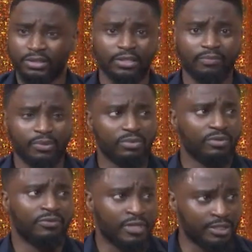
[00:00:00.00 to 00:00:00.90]
The same thing
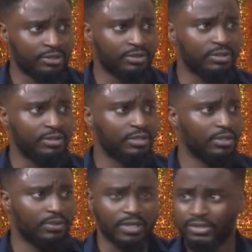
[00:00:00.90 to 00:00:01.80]
with your fashion, you know.